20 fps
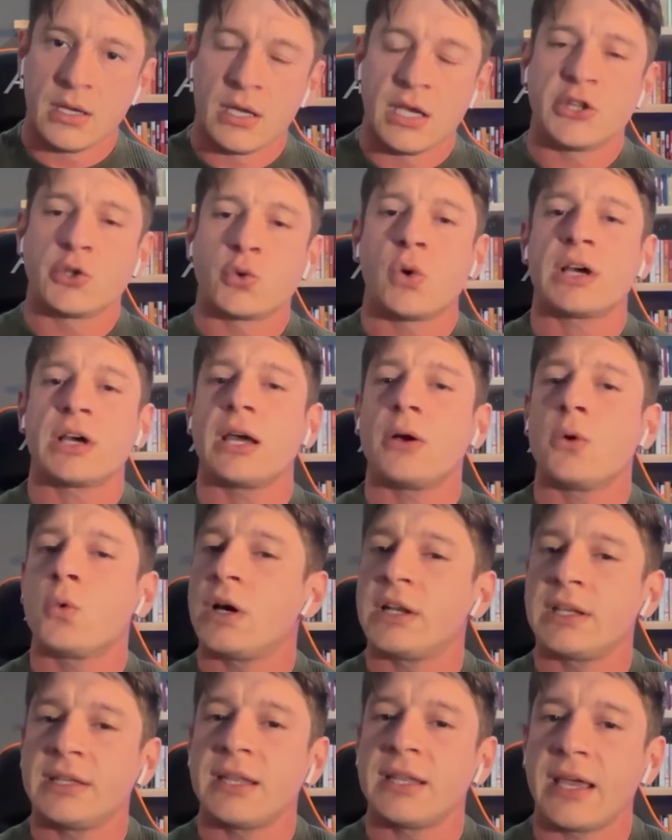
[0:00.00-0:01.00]
And
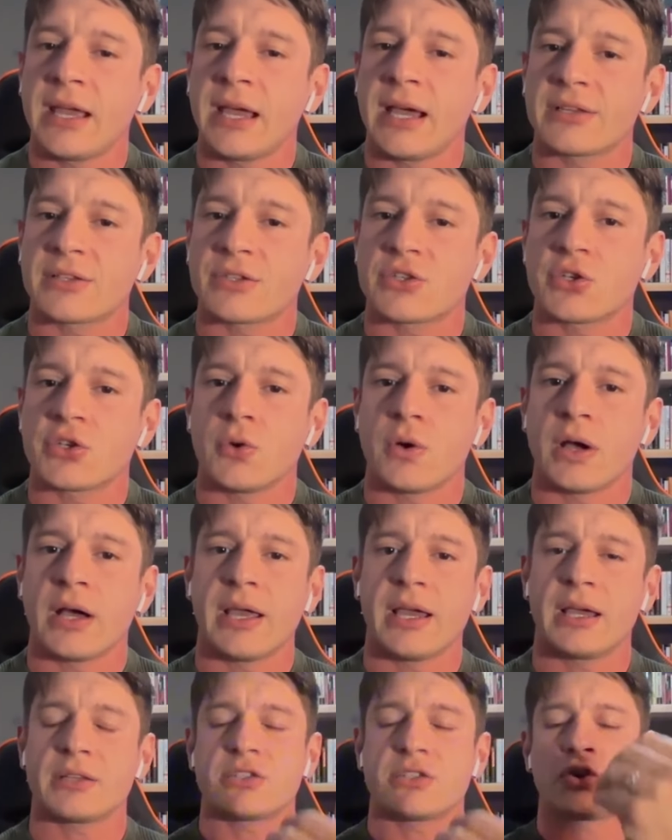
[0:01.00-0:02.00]
what did I ask you? I
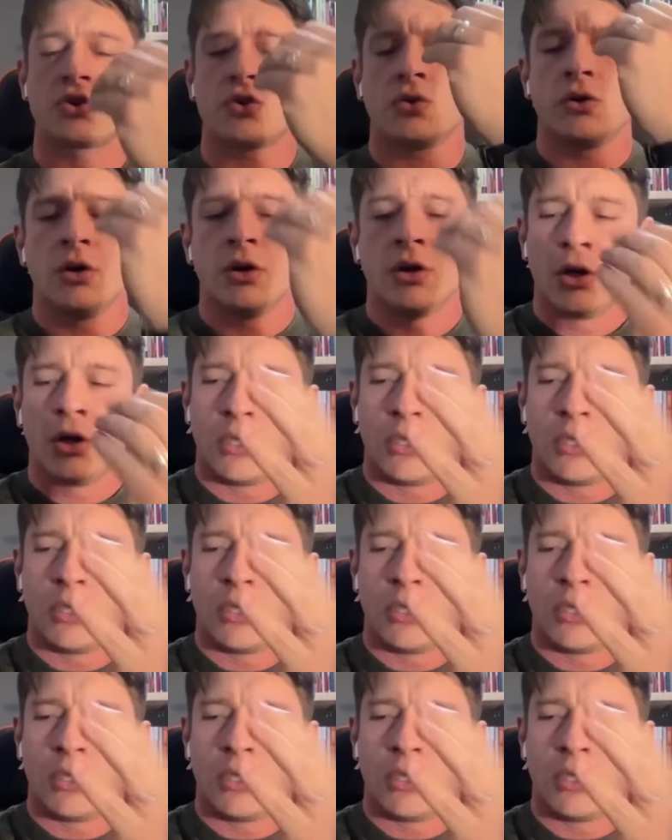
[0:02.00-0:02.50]
asked you,